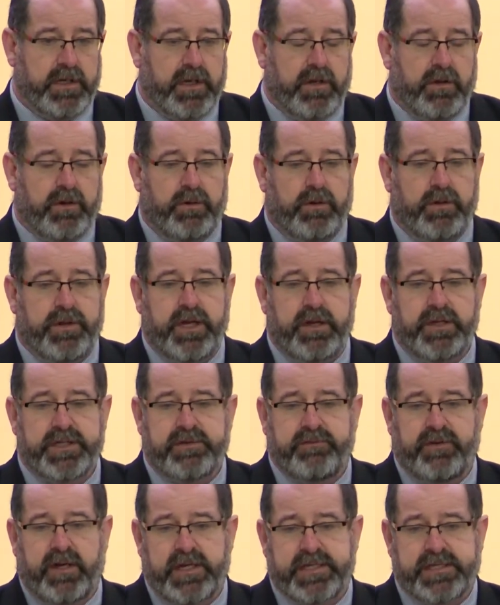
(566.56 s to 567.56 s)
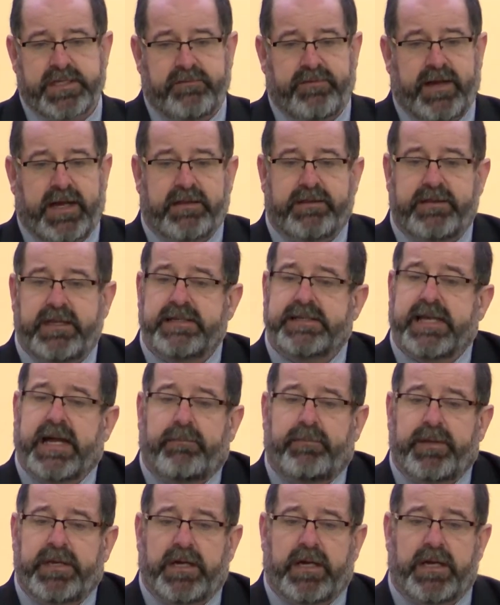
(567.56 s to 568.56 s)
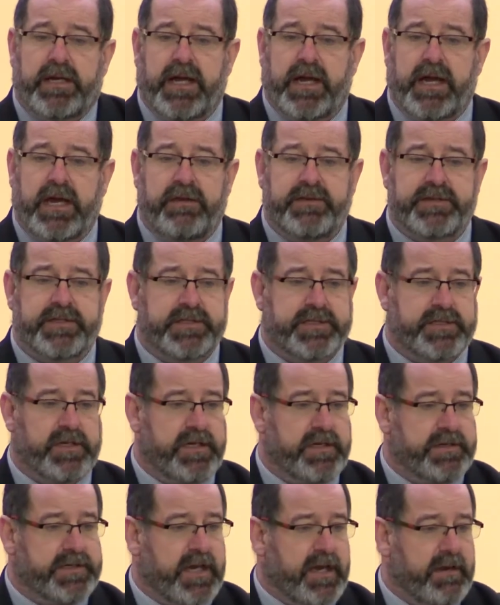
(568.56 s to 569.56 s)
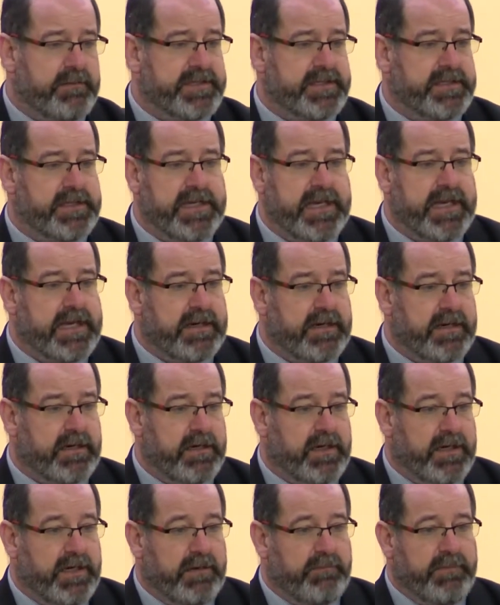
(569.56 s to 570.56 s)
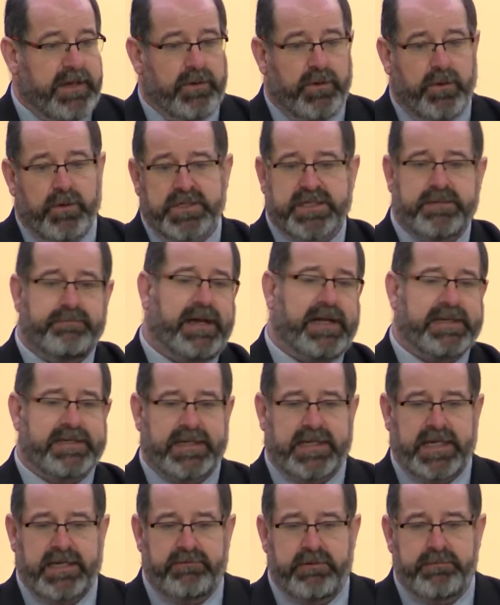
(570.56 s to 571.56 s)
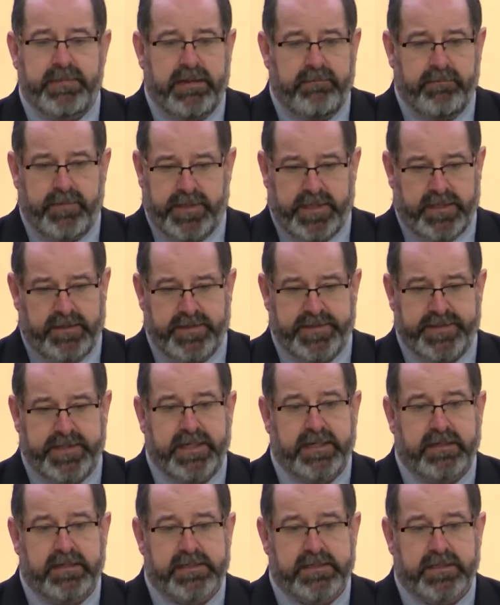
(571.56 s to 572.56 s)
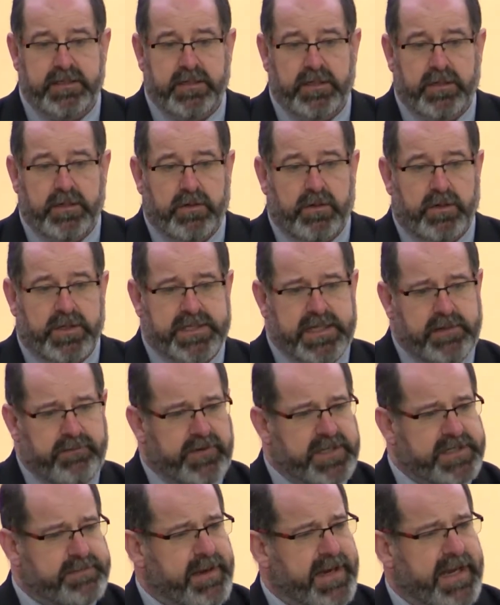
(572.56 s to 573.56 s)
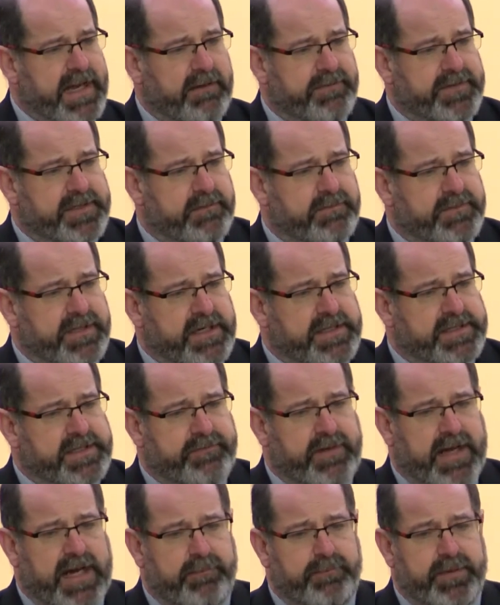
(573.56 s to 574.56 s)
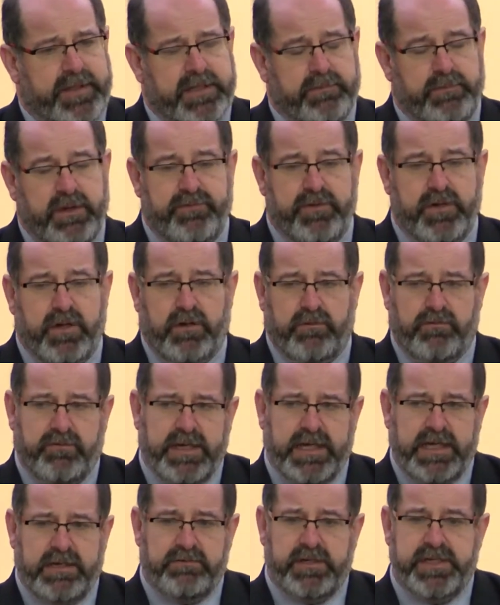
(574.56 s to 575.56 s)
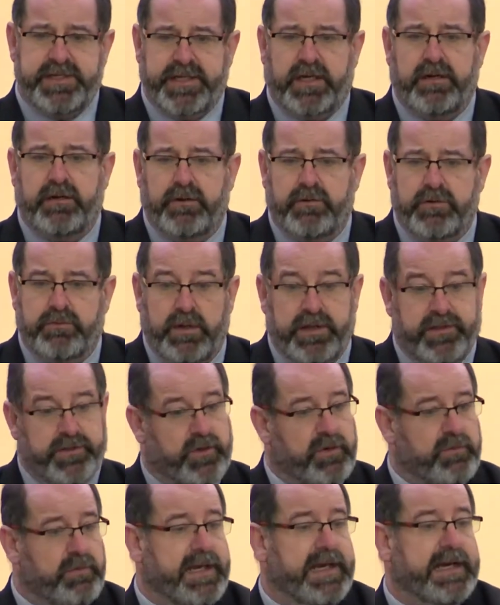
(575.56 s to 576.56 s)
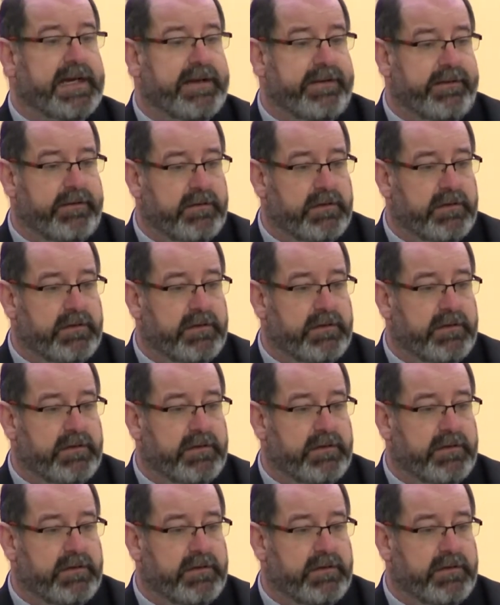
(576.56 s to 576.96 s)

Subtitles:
Or those of us that have had things happen in our lives at certain times in the year may automatically remember those things. Or some of us may have some things that have happened that we've not really resolved, we thought we had,